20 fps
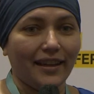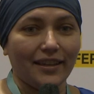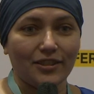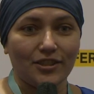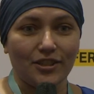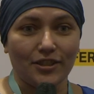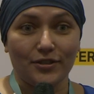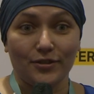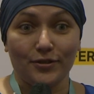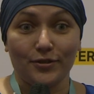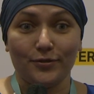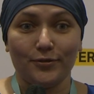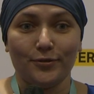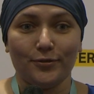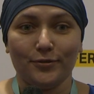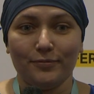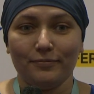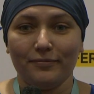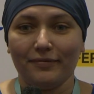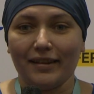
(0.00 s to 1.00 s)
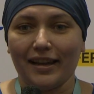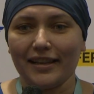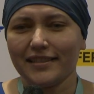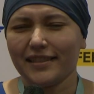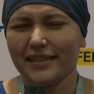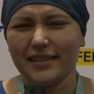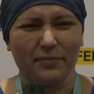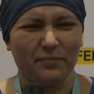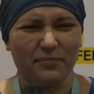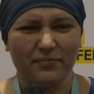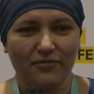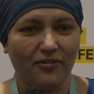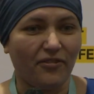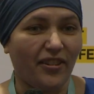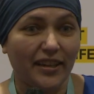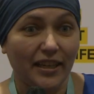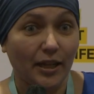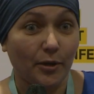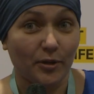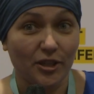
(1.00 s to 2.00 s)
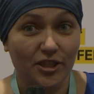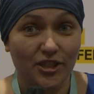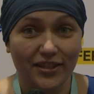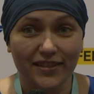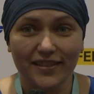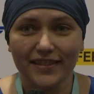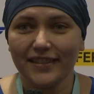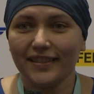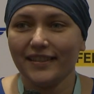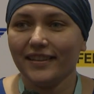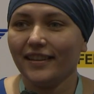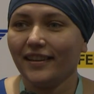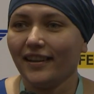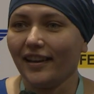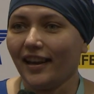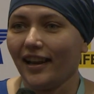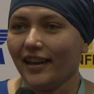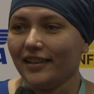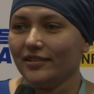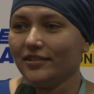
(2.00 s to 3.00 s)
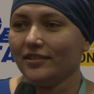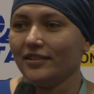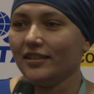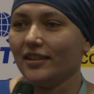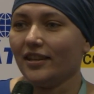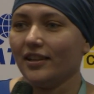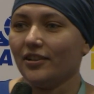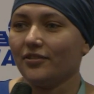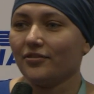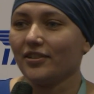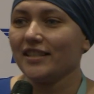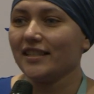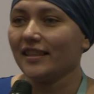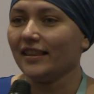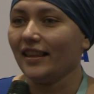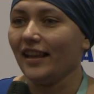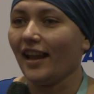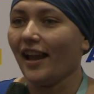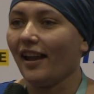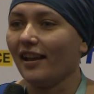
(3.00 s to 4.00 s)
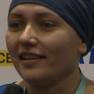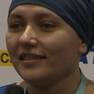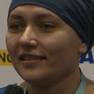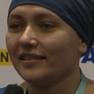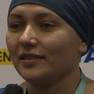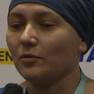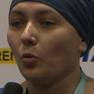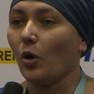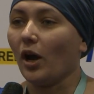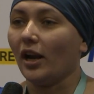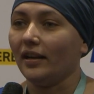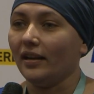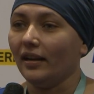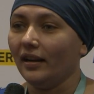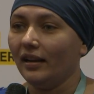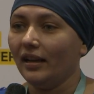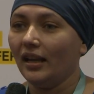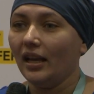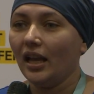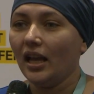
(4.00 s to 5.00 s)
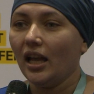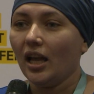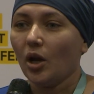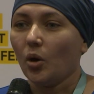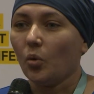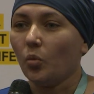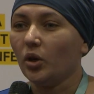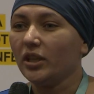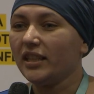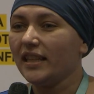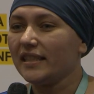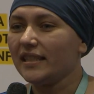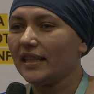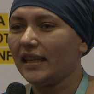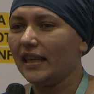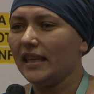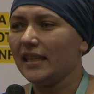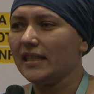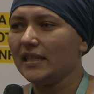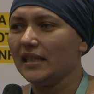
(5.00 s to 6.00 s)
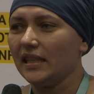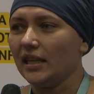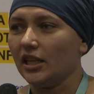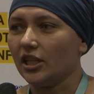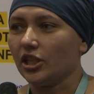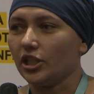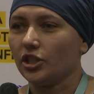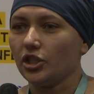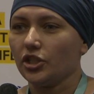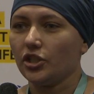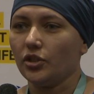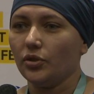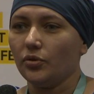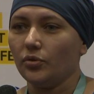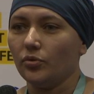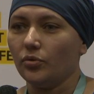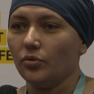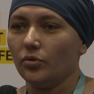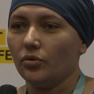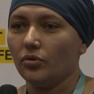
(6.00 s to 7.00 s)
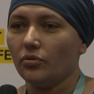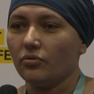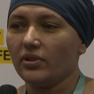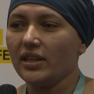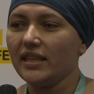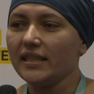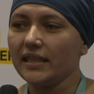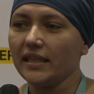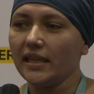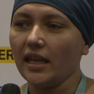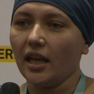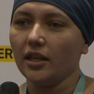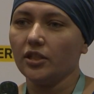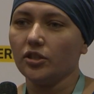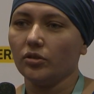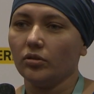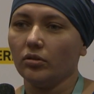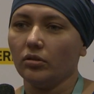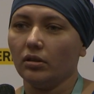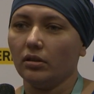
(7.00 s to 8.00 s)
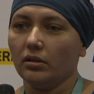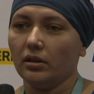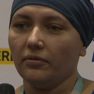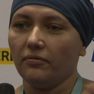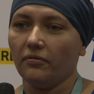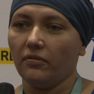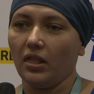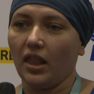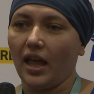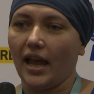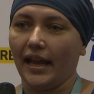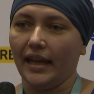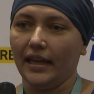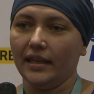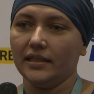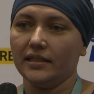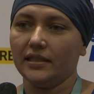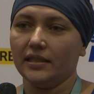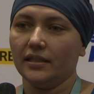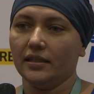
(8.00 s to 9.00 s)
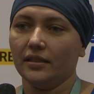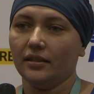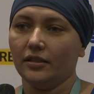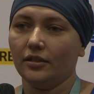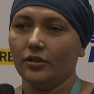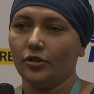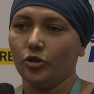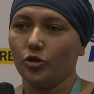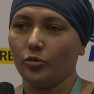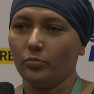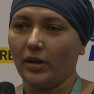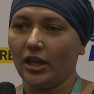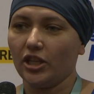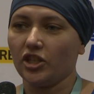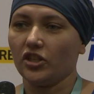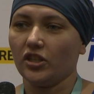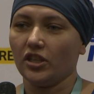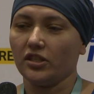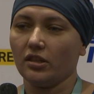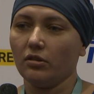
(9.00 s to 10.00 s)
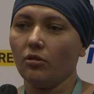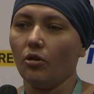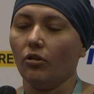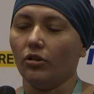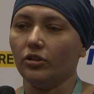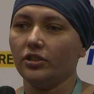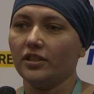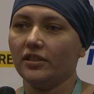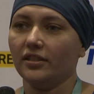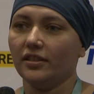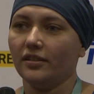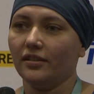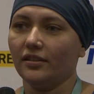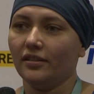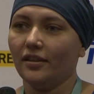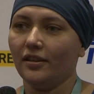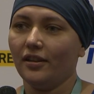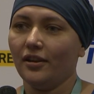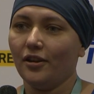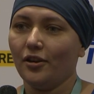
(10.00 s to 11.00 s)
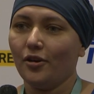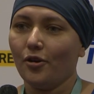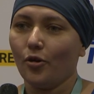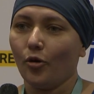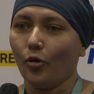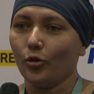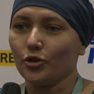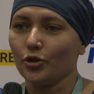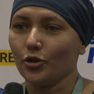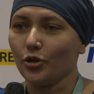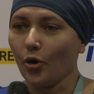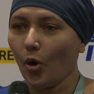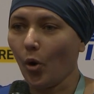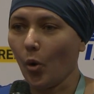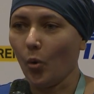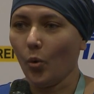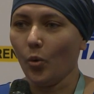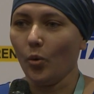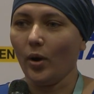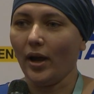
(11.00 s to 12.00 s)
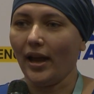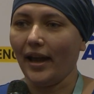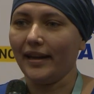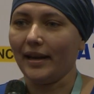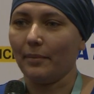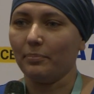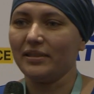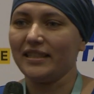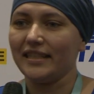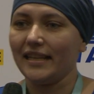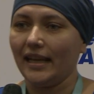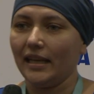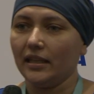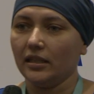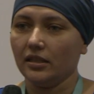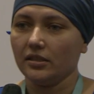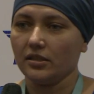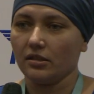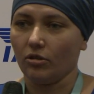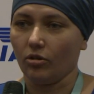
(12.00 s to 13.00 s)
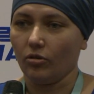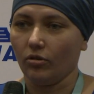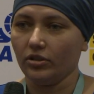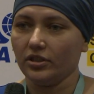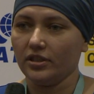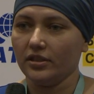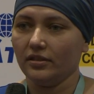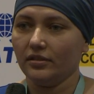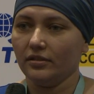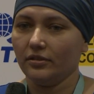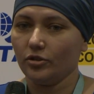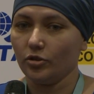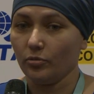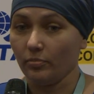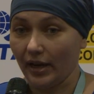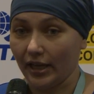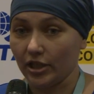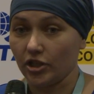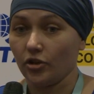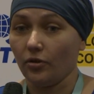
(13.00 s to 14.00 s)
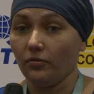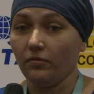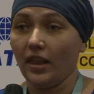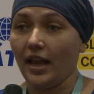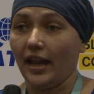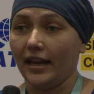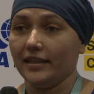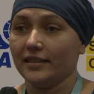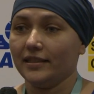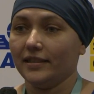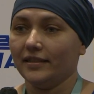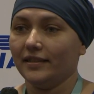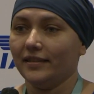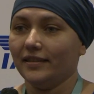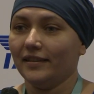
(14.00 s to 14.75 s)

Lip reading: just to ask some funny questions. And recently I asked one, what is easier to reschedule the flight to match the slot or to go and obtain the slot to match your flight?